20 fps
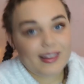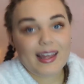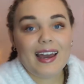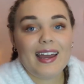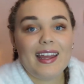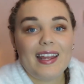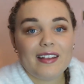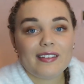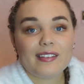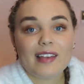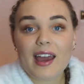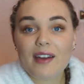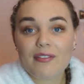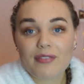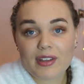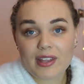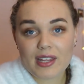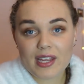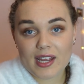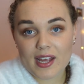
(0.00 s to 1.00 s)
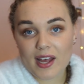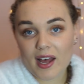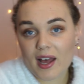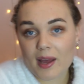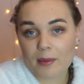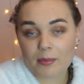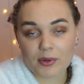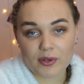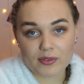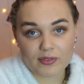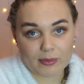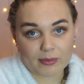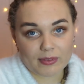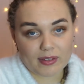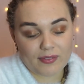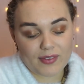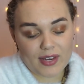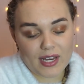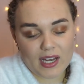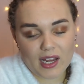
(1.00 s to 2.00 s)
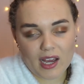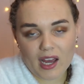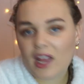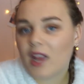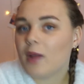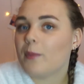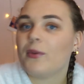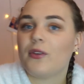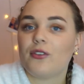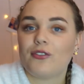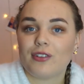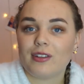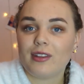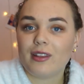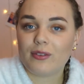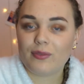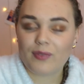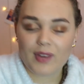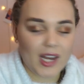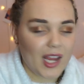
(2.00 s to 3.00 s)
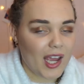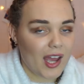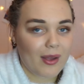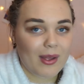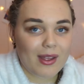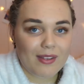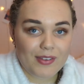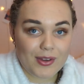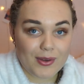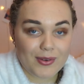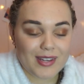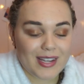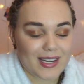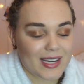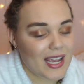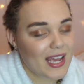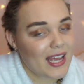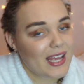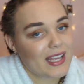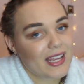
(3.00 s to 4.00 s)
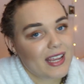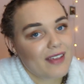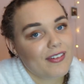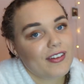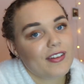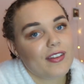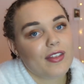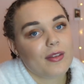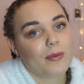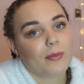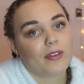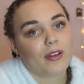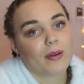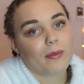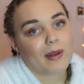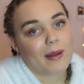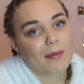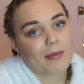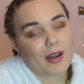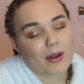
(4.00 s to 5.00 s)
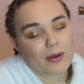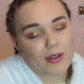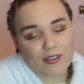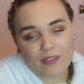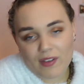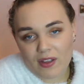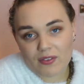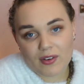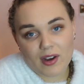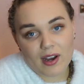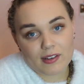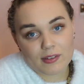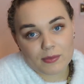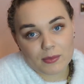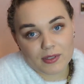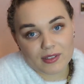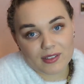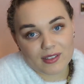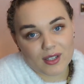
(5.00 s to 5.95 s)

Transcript: that is everything I bought from Slovenia. I hope you enjoyed this video. If you did, give it a thumbs up. Let me know what your favourite item was in